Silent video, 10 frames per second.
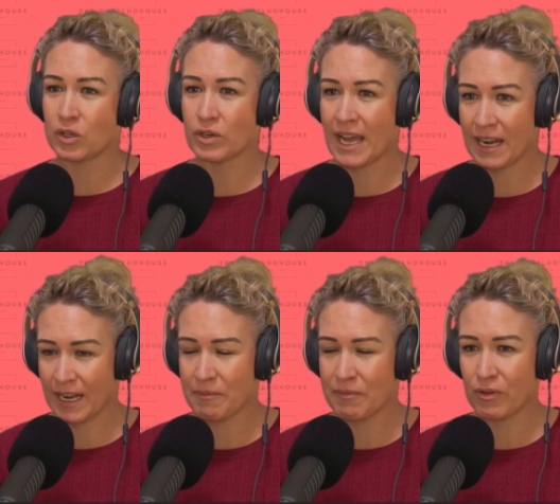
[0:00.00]
a good
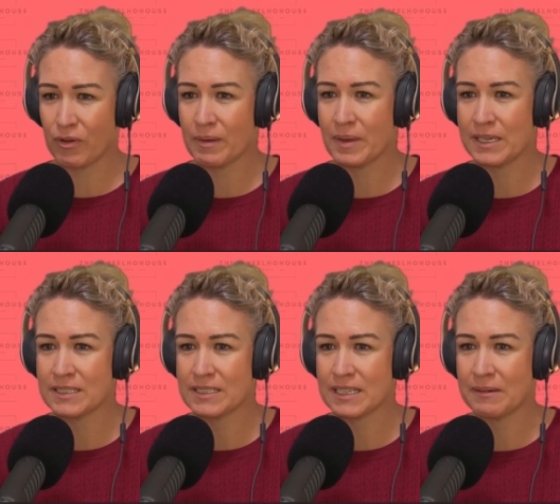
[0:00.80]
outcome for him.
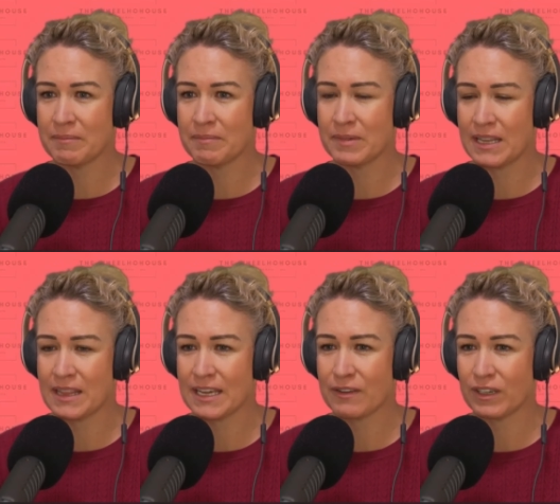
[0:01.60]
And um, yeah,
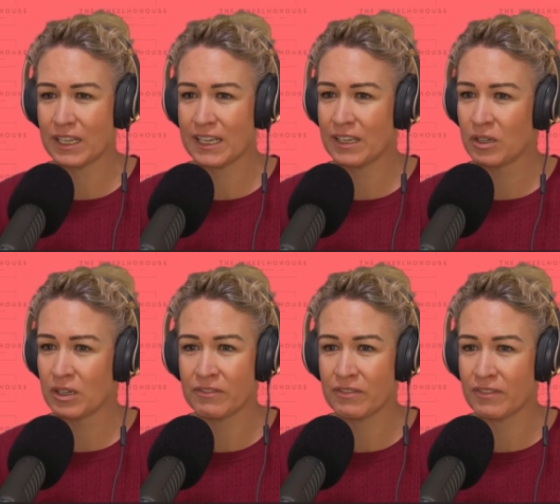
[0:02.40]
thankfully,
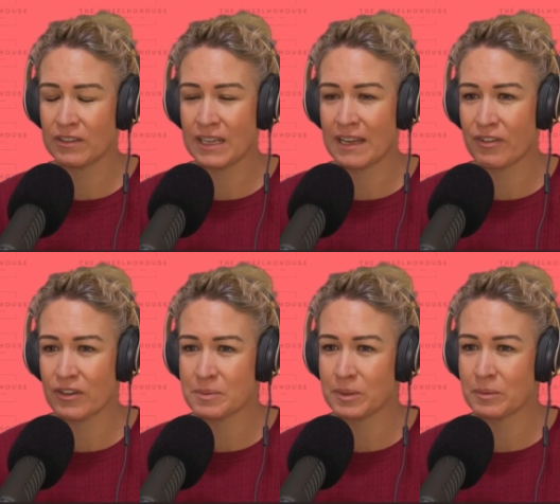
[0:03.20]
all of all out of
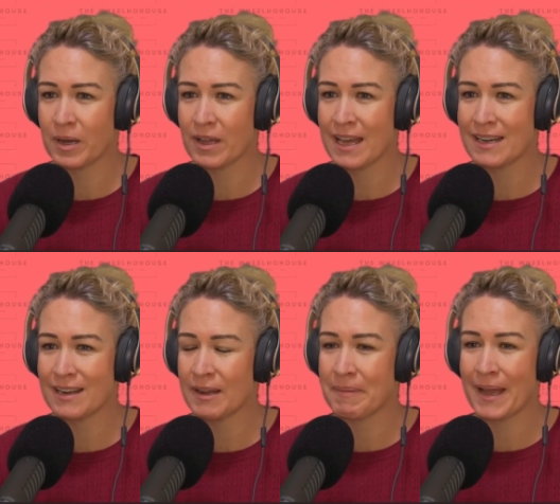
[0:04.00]
hospital by that
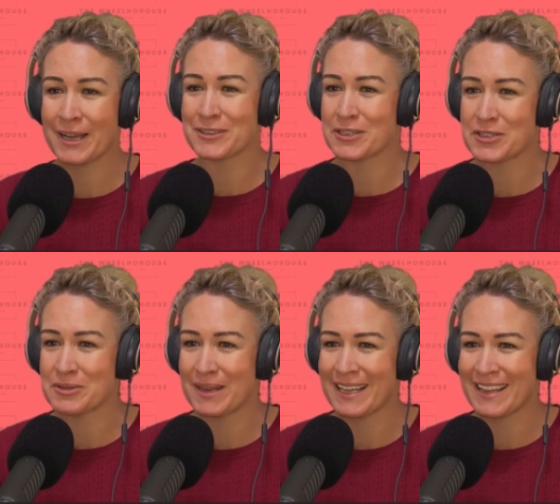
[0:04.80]
night. Back on
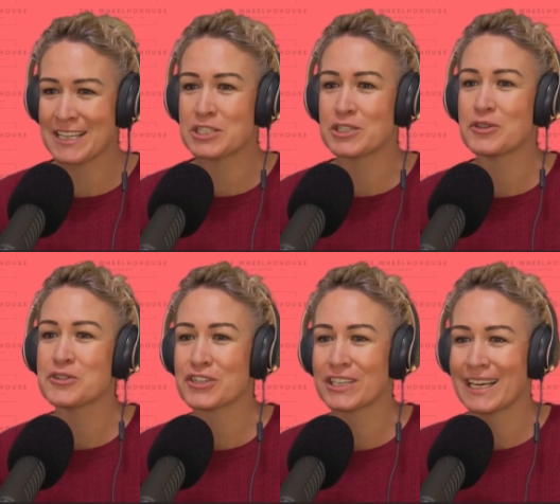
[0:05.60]
social media, that's
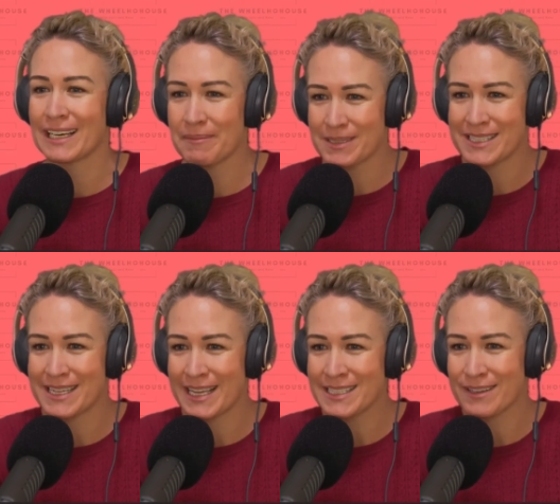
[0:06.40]
usually a
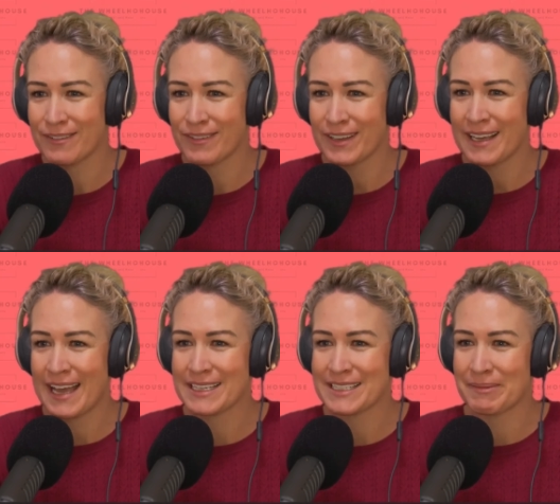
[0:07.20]
litmus test of
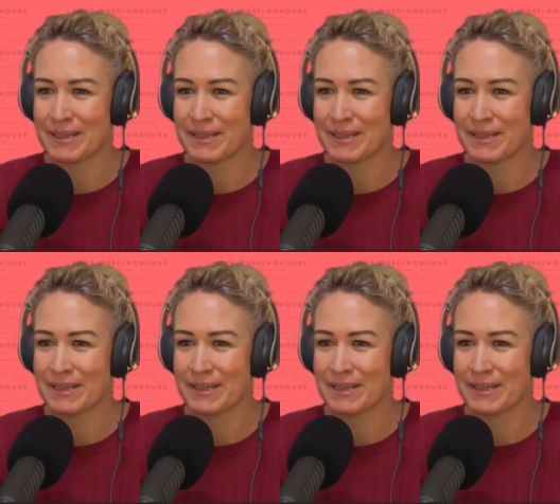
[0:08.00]
how